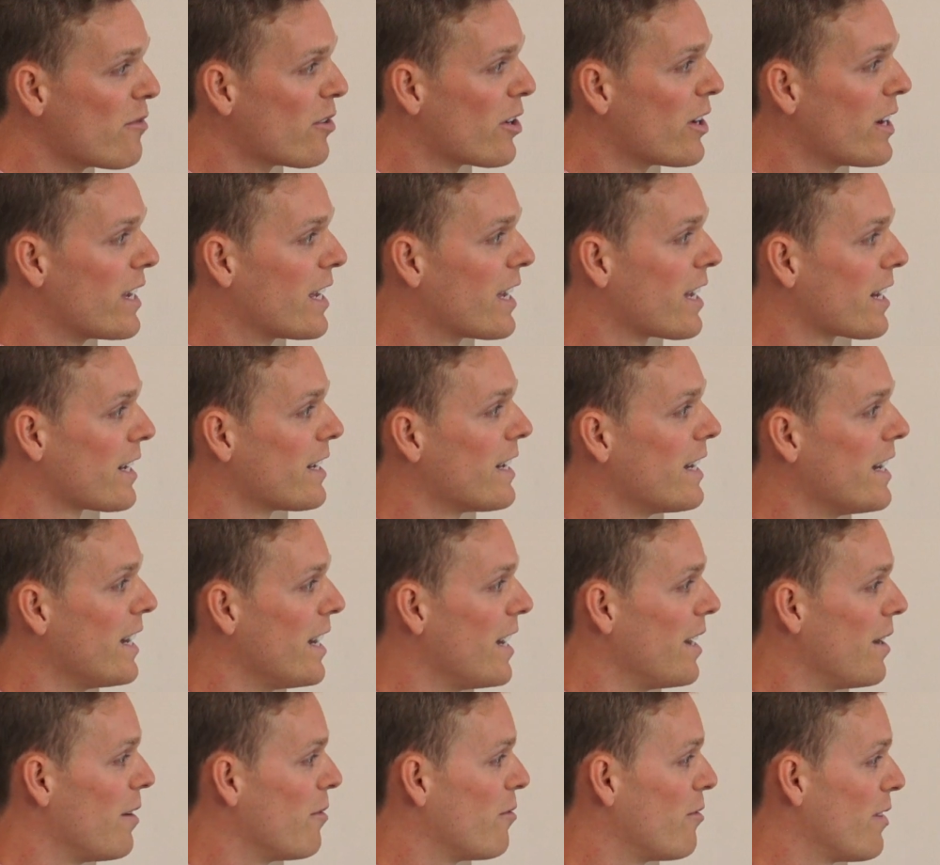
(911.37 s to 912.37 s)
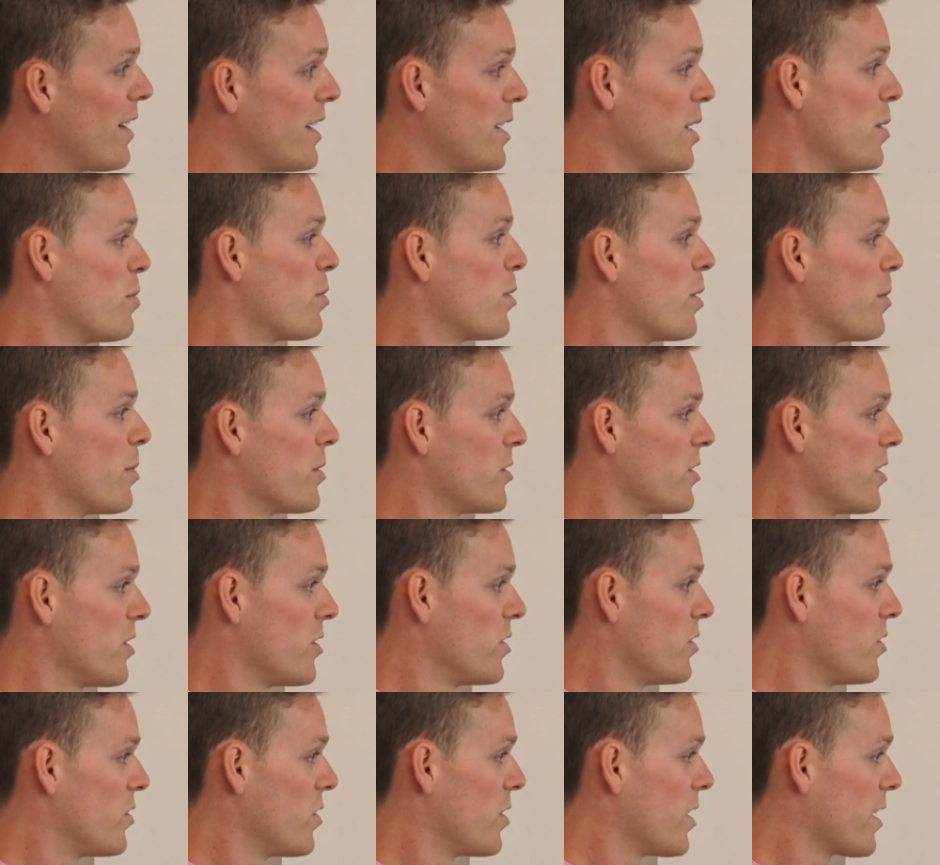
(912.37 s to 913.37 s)
very clear value
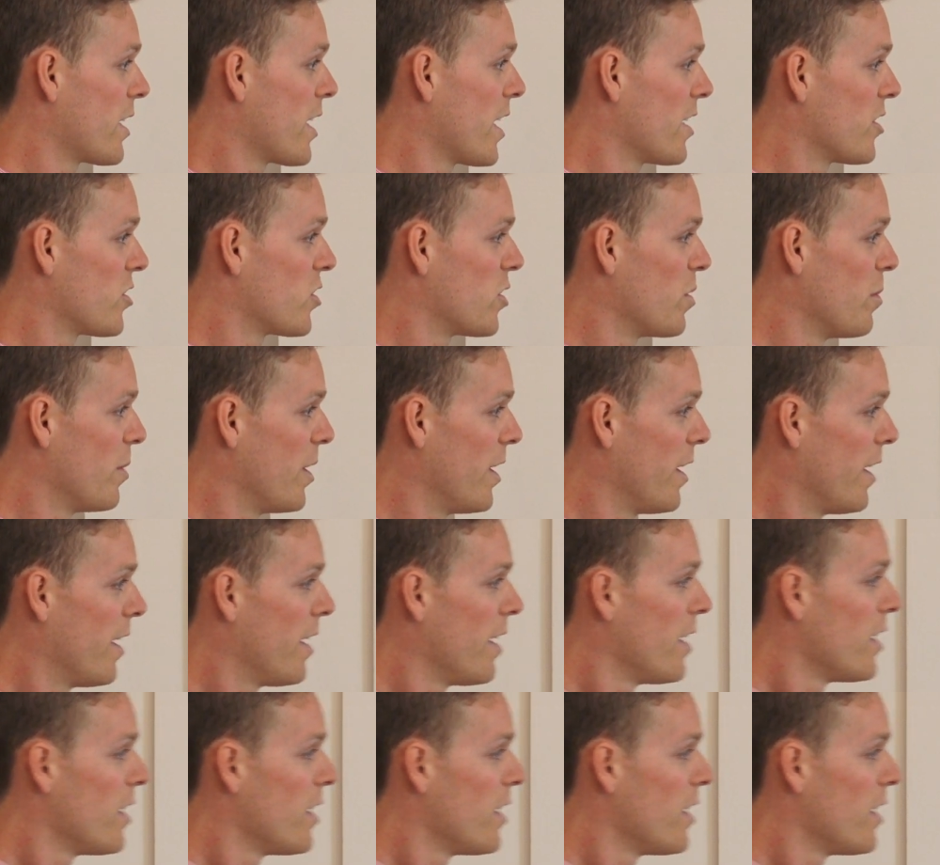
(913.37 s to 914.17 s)
proposition to the customer.